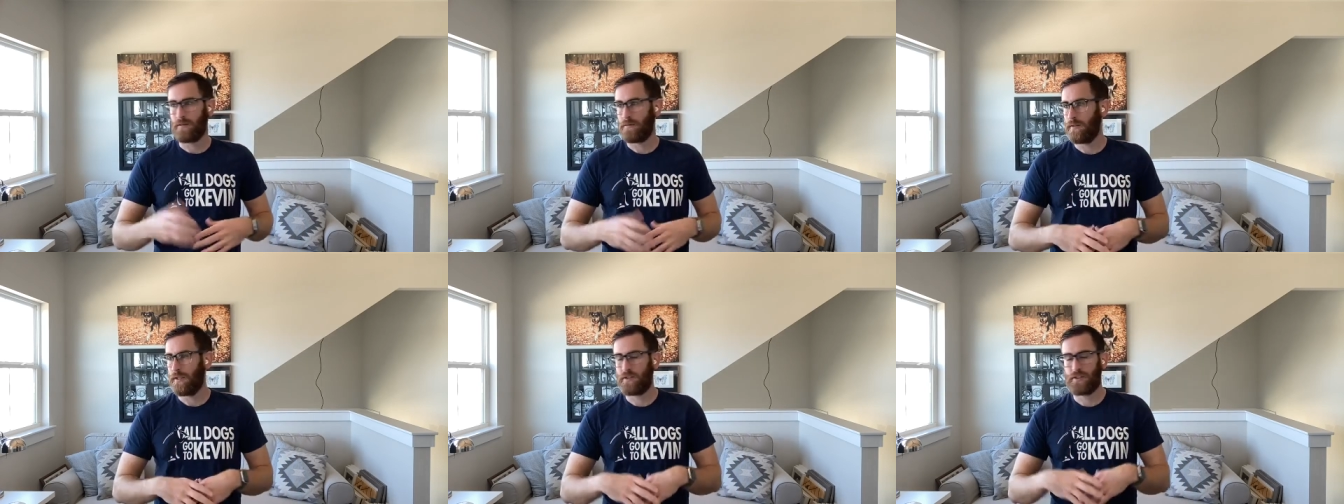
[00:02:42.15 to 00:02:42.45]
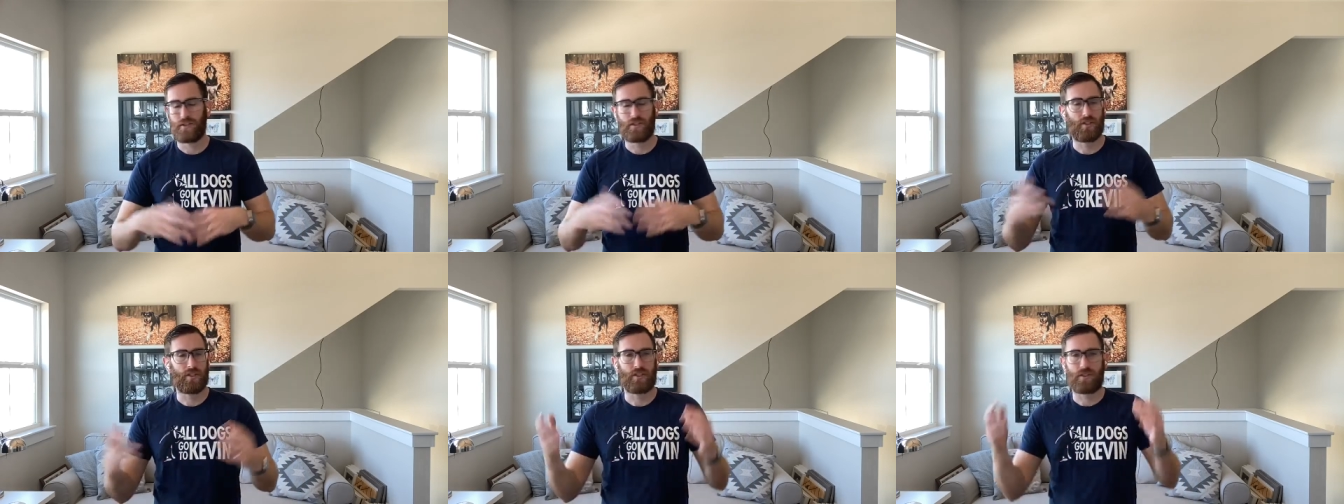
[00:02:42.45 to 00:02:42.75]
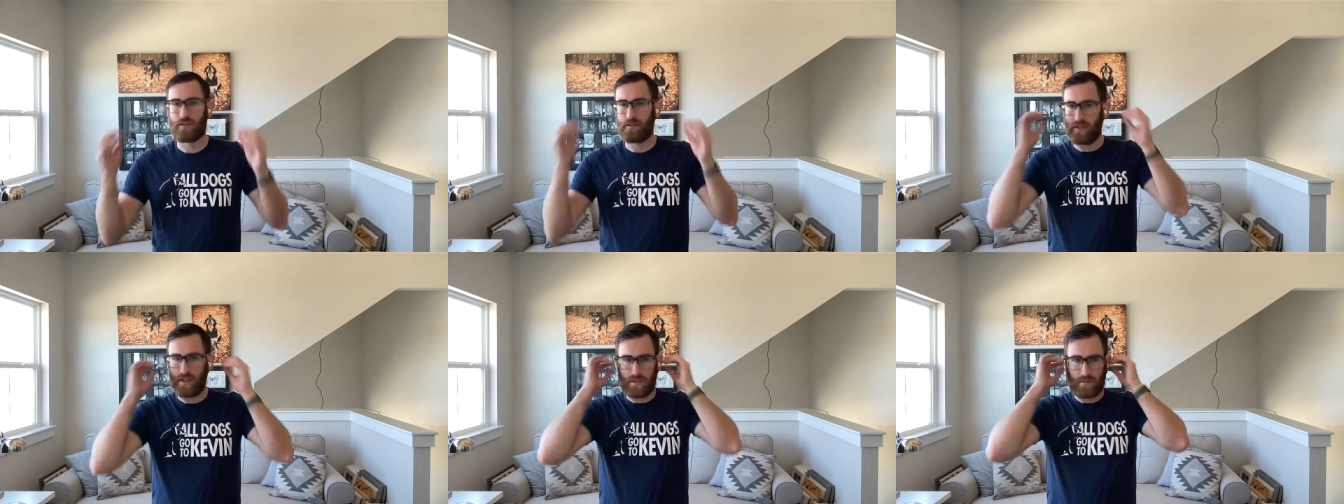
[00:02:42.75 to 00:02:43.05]
let's
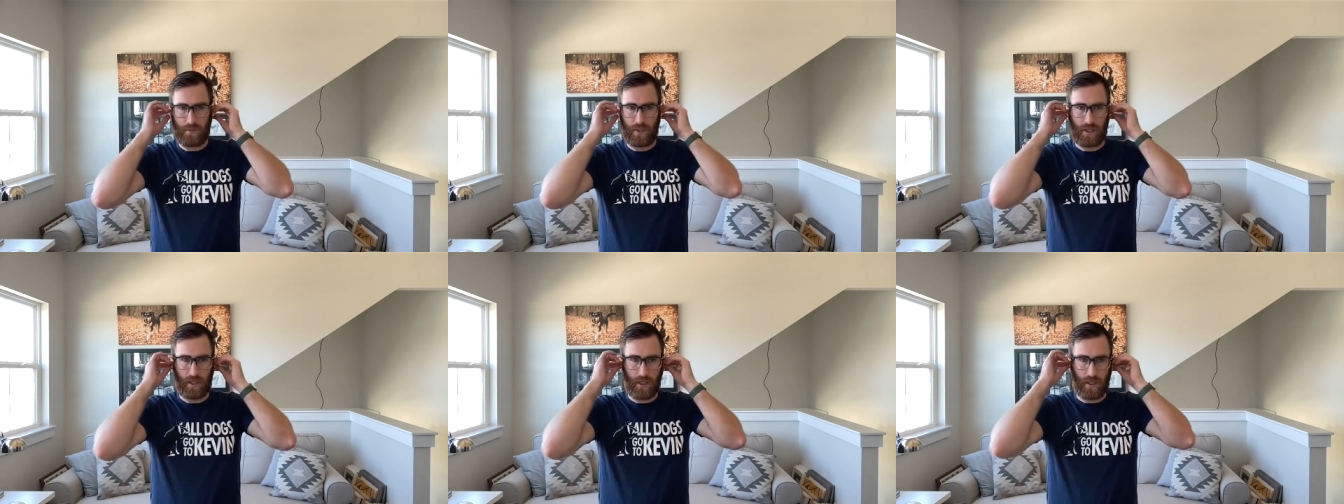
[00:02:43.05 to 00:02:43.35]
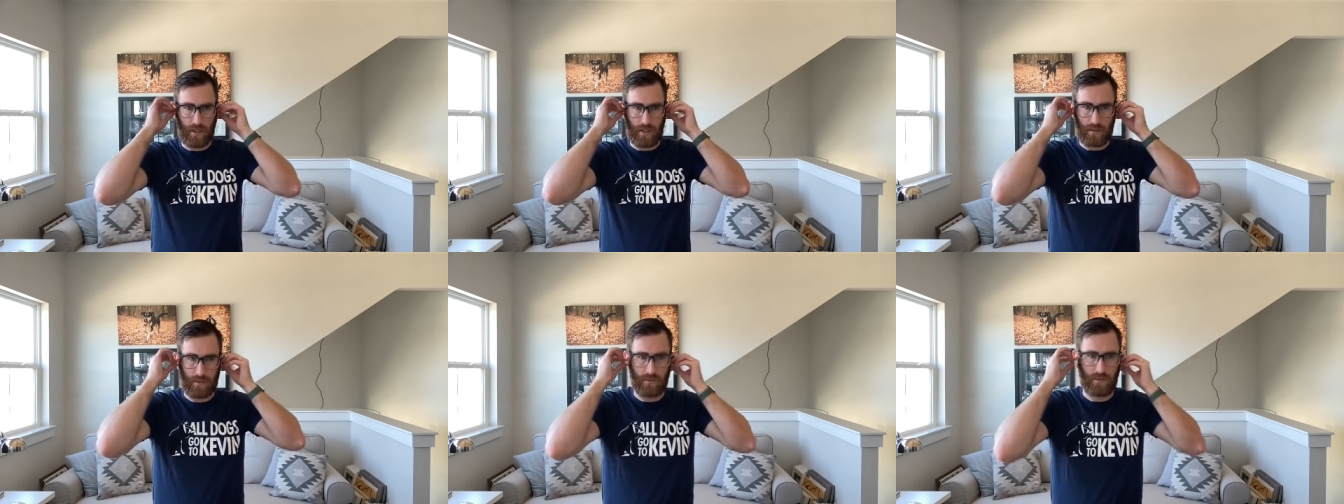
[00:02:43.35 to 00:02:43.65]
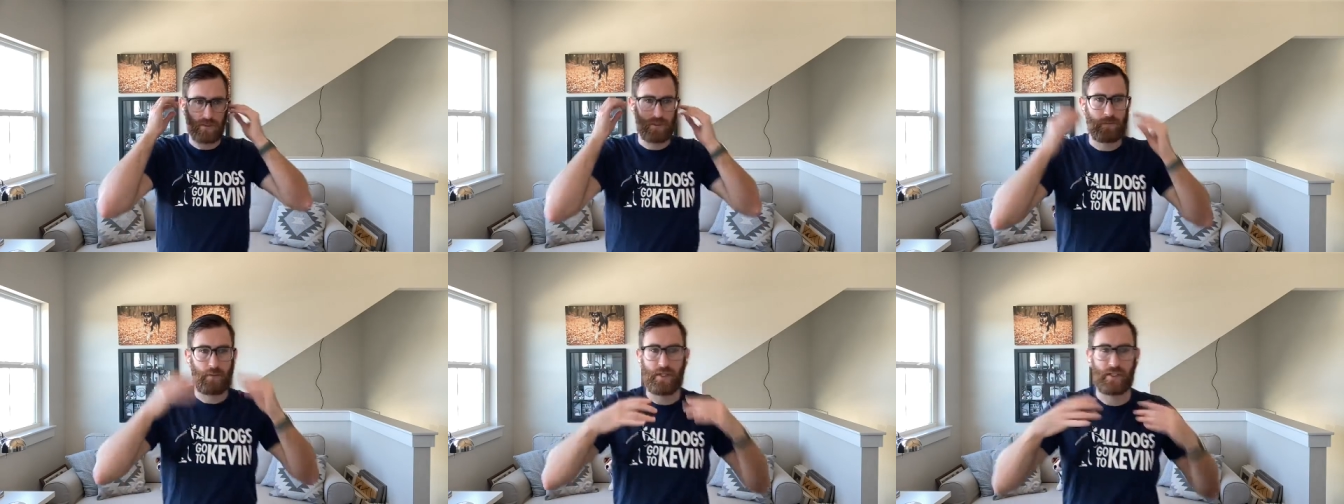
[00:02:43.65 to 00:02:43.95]
just, let's pick a,
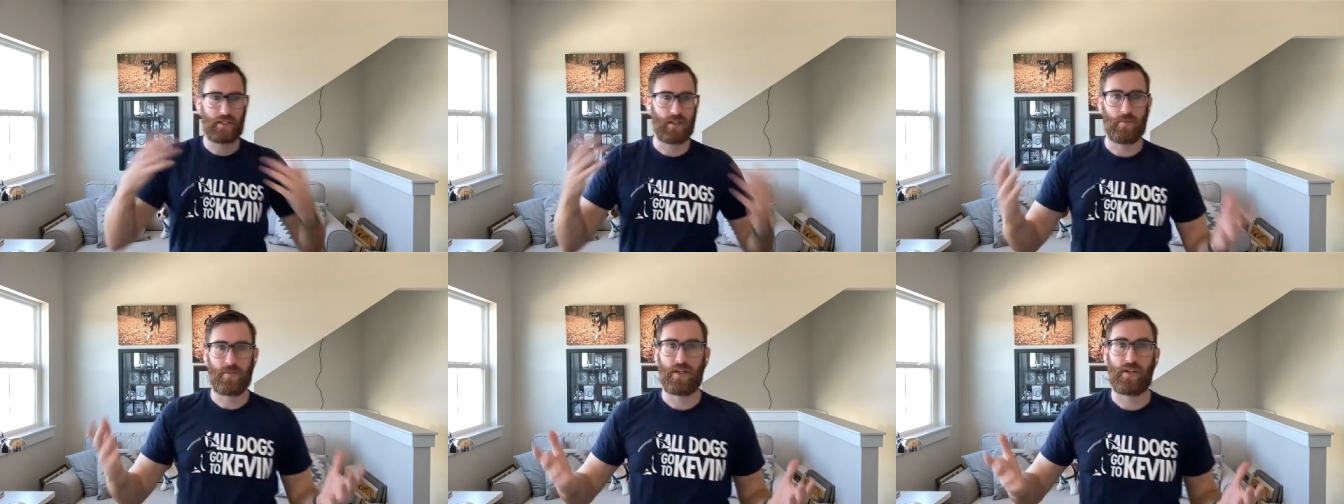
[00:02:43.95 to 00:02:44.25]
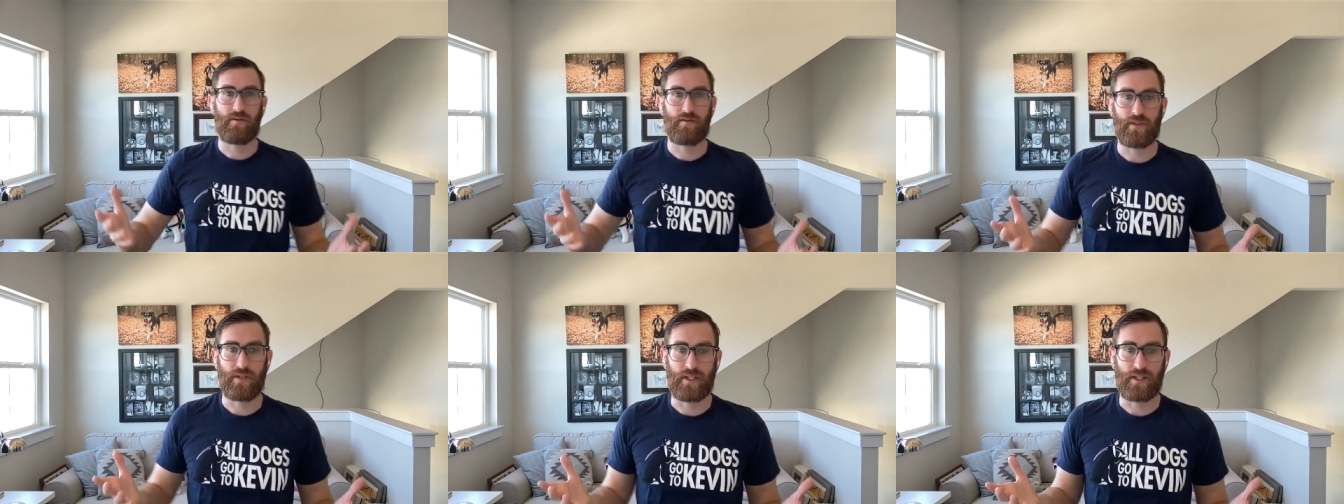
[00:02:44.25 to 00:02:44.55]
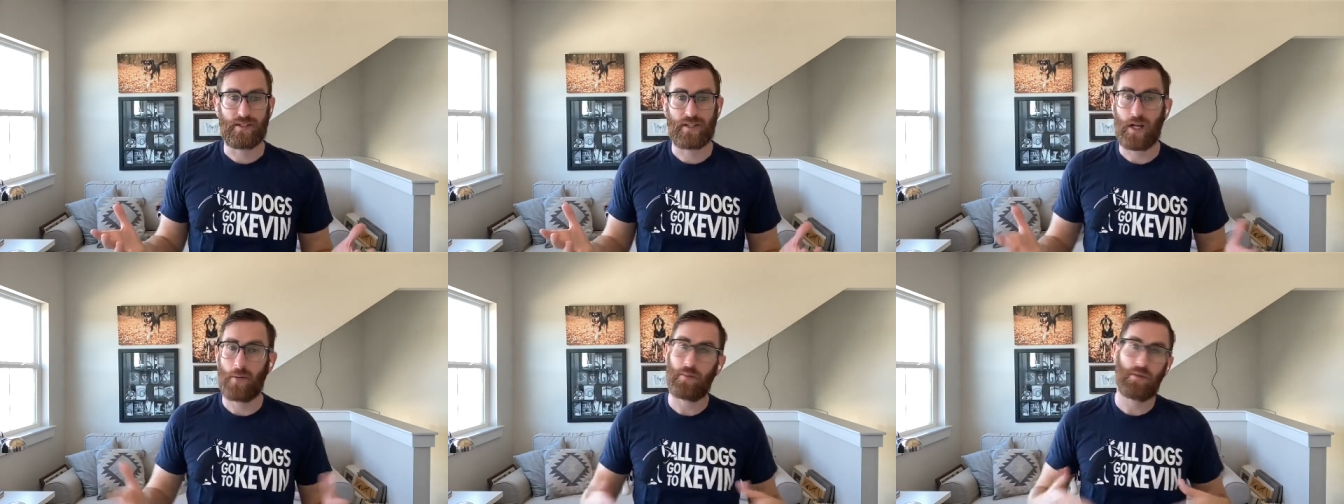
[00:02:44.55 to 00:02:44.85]
let's pick something for the
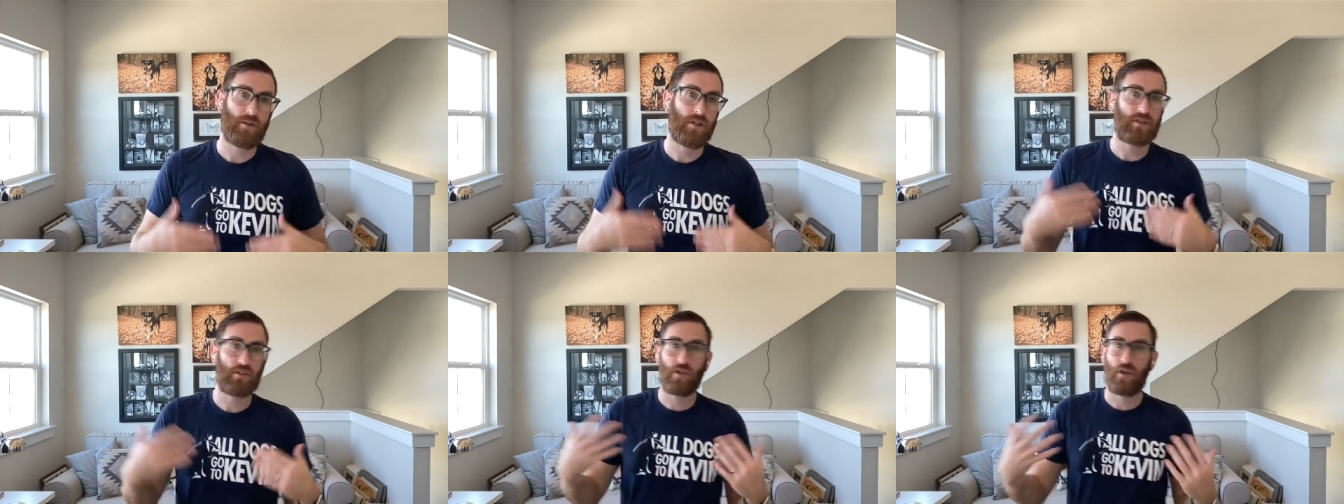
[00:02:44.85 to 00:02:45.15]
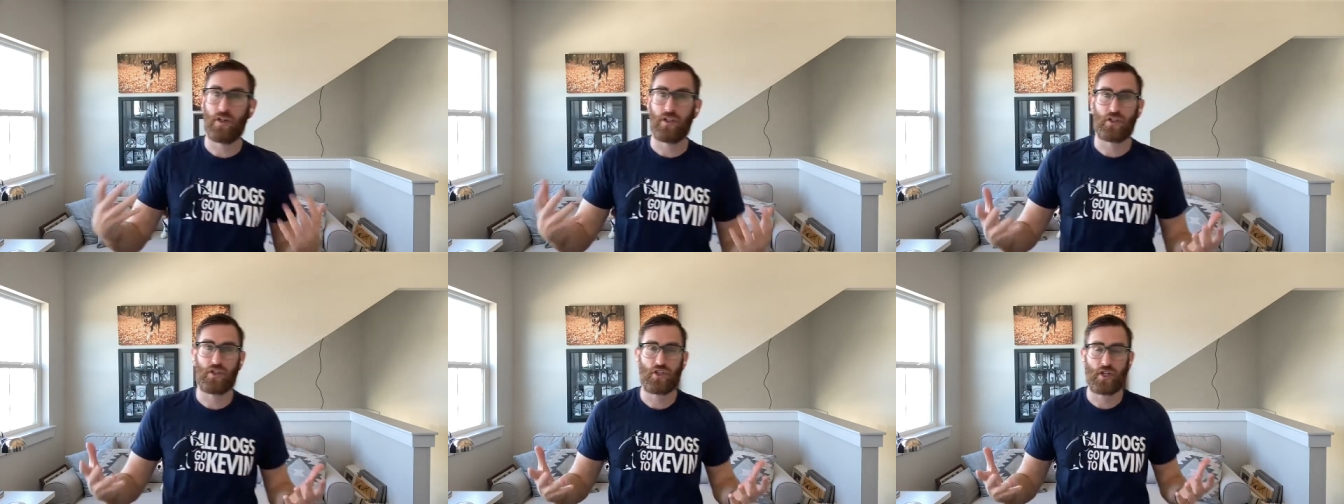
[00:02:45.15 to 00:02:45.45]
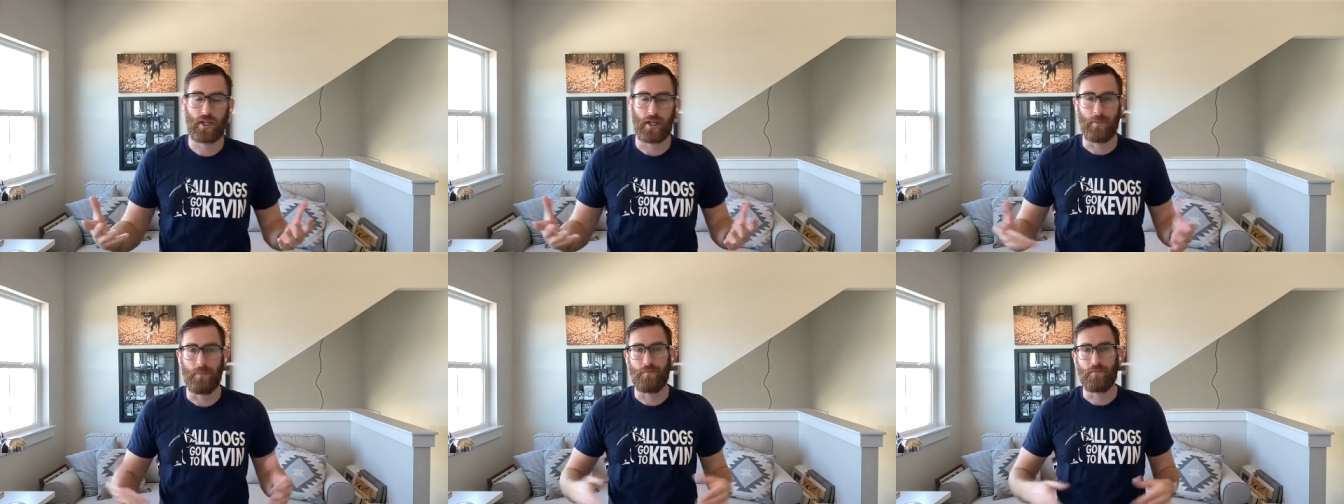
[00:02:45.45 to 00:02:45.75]
example. Let's call it
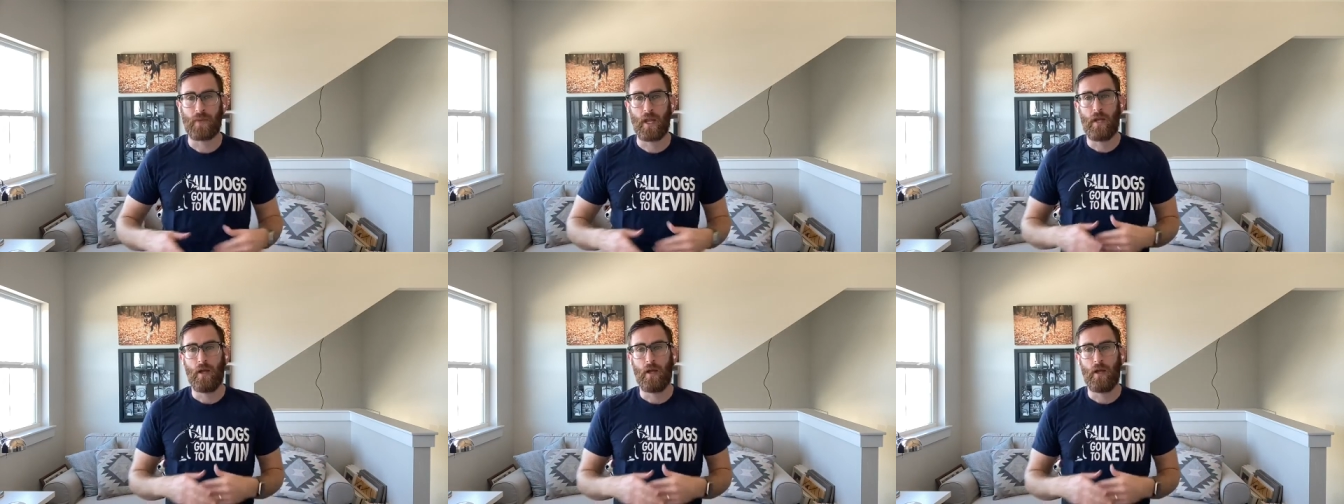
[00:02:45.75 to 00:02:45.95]
chicken.